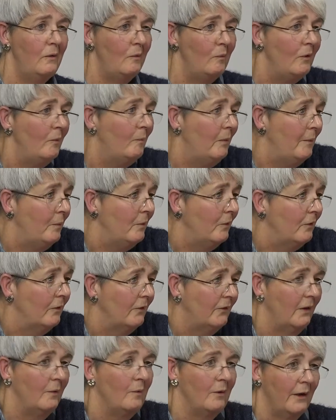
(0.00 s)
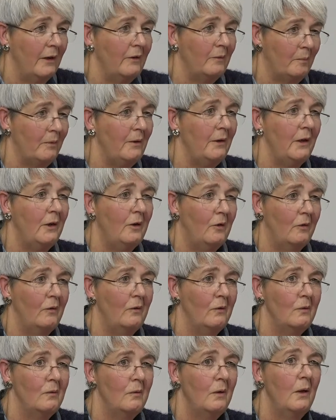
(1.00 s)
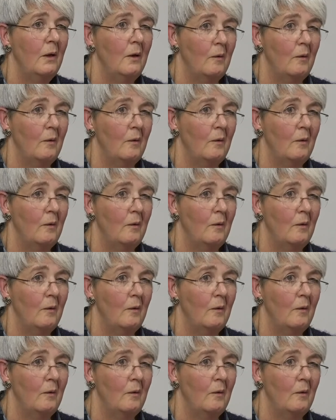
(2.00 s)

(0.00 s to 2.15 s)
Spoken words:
would people not say, well, that's pretty cruel?